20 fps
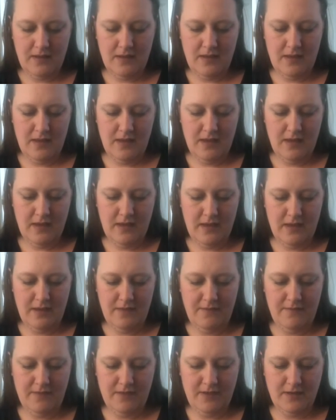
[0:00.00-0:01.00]
Yay,
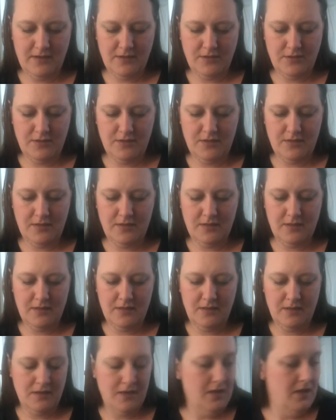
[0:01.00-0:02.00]
finished.
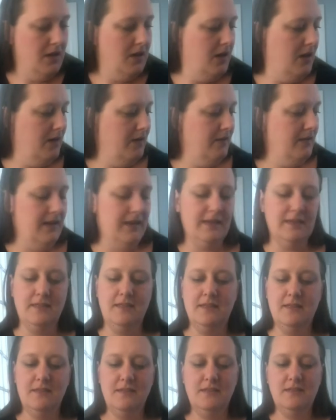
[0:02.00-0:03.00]
All right,
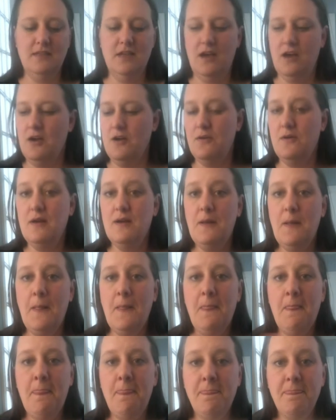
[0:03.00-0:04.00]
so
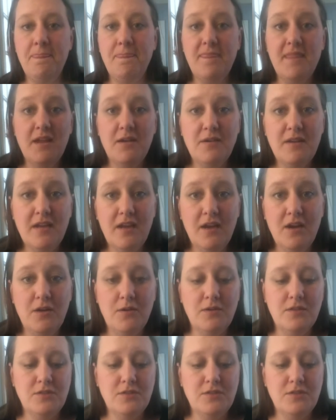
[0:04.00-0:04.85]
there we go.